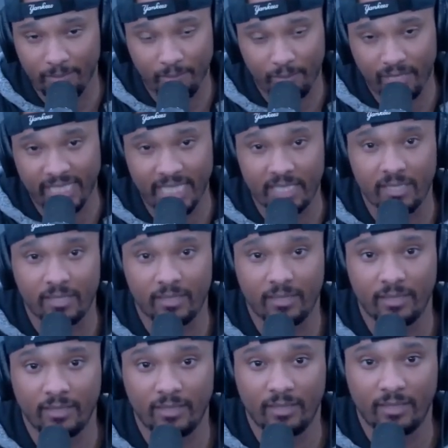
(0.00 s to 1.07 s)
please
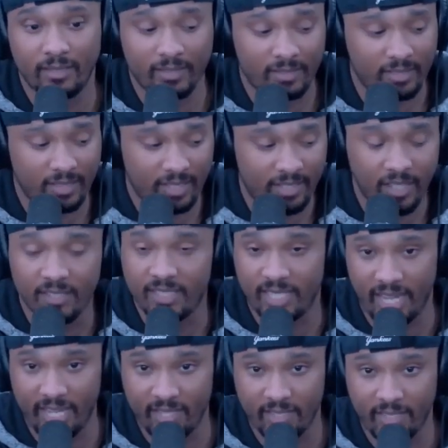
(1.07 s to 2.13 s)

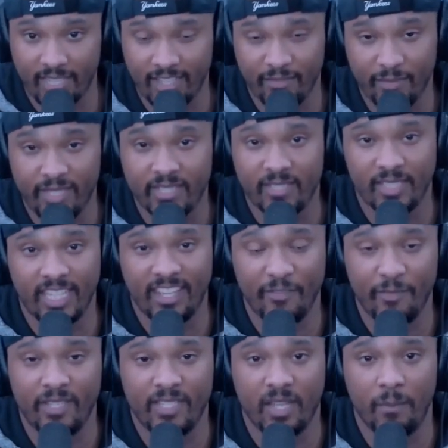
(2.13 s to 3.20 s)
enunciate. Give me
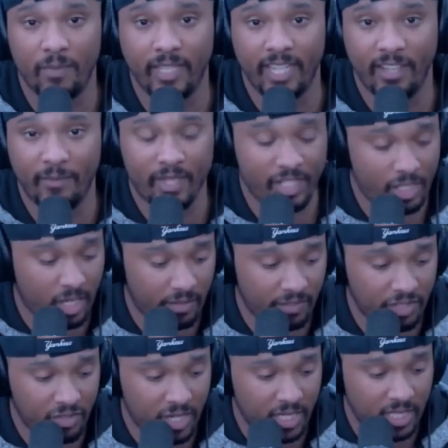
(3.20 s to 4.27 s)
something. Give me a shot of
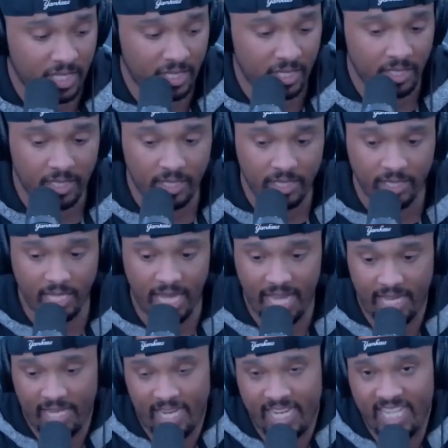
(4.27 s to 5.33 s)
adrenaline.
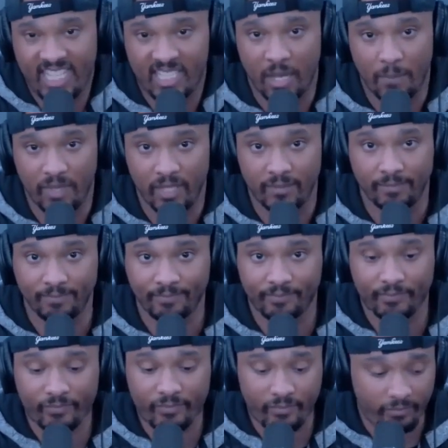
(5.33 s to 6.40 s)
I need something.
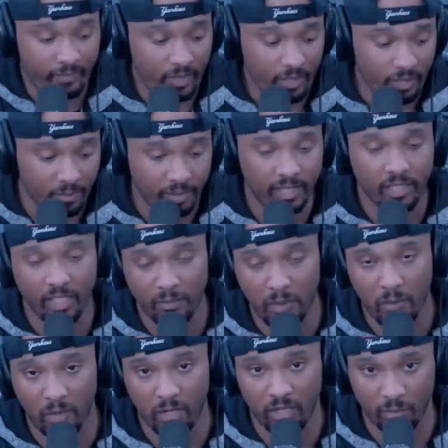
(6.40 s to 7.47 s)
But her
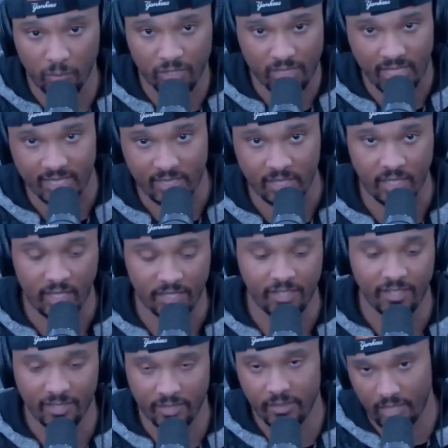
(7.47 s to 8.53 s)
memoriam was nice at the
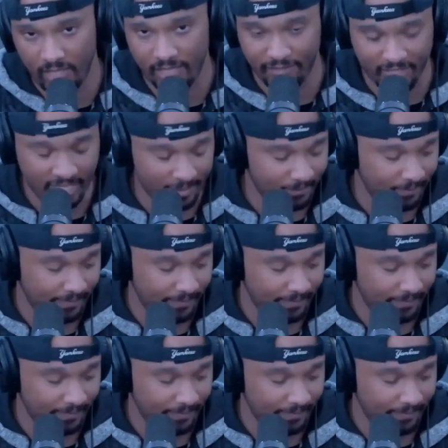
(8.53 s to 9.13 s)
Oscars. I'll give her that.